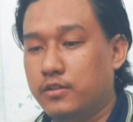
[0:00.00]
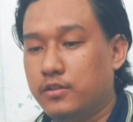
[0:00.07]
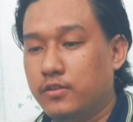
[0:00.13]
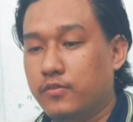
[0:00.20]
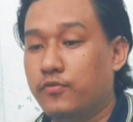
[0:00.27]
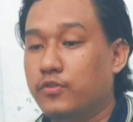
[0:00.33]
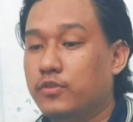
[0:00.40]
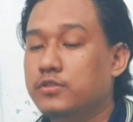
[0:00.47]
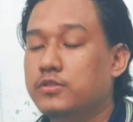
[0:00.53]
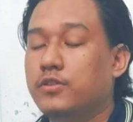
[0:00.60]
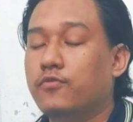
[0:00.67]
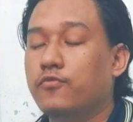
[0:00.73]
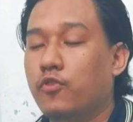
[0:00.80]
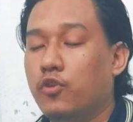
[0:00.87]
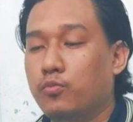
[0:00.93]
the first
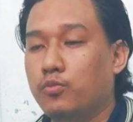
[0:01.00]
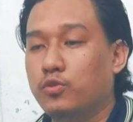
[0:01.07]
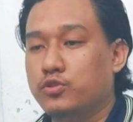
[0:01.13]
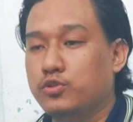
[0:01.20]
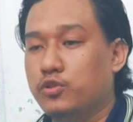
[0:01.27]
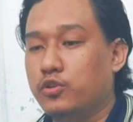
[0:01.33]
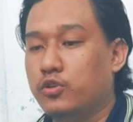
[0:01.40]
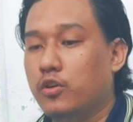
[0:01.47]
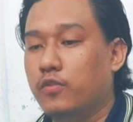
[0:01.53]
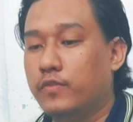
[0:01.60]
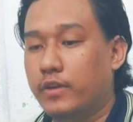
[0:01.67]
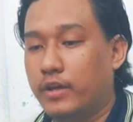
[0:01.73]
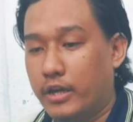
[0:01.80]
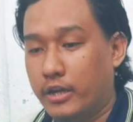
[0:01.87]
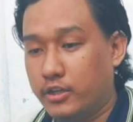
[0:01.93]
and foremost theory of
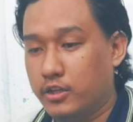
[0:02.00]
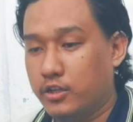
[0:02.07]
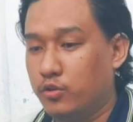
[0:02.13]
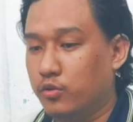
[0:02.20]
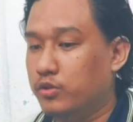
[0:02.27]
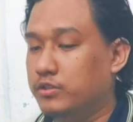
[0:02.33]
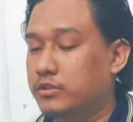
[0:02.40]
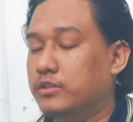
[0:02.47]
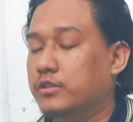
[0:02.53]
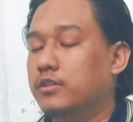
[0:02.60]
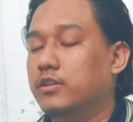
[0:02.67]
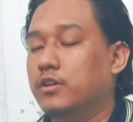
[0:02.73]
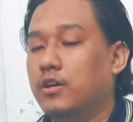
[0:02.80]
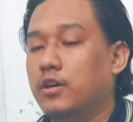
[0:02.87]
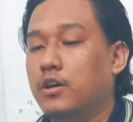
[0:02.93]
the Indian origin,